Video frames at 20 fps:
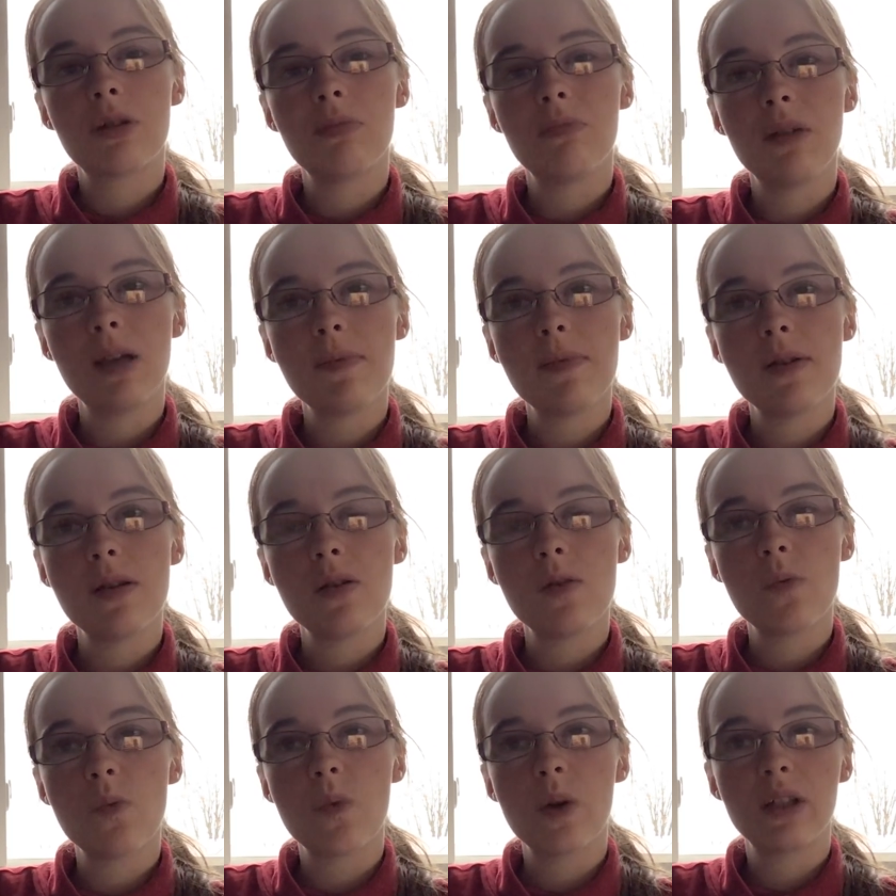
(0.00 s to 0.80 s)
Maybe
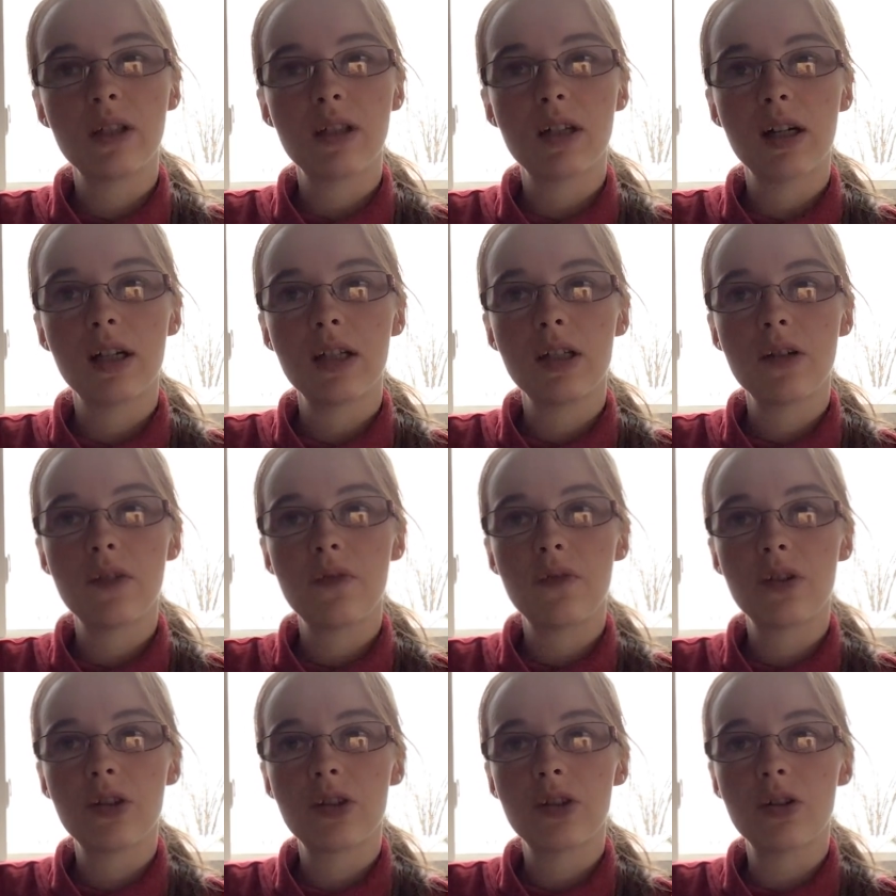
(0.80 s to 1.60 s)
one kind of
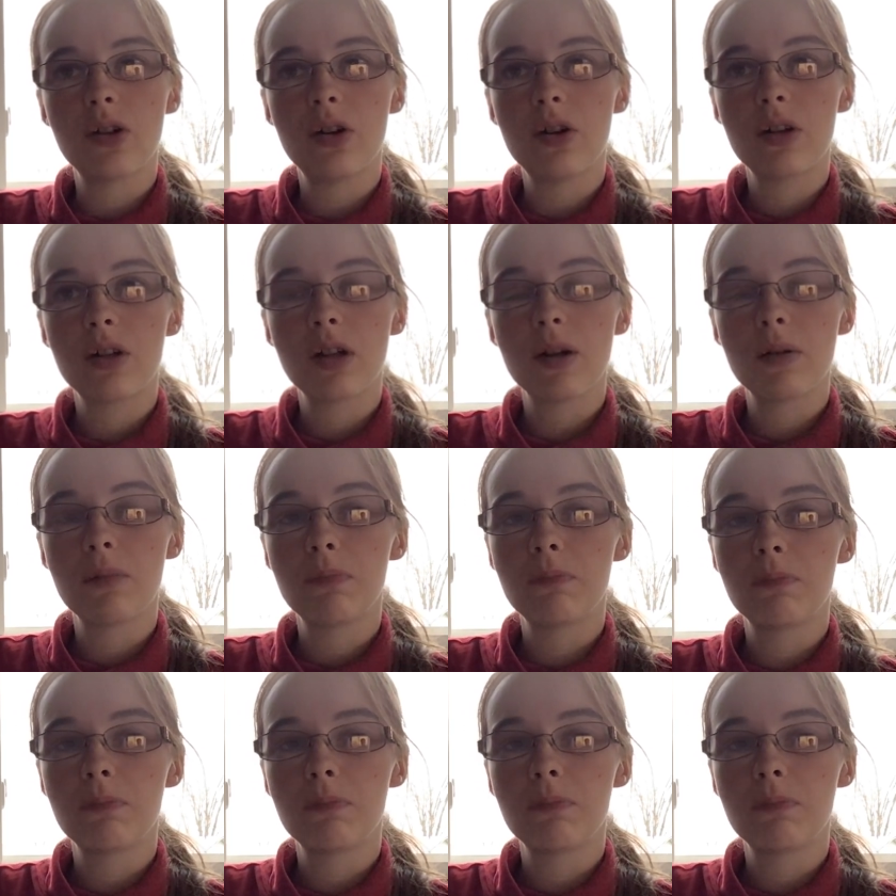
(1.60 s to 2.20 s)
dessert, a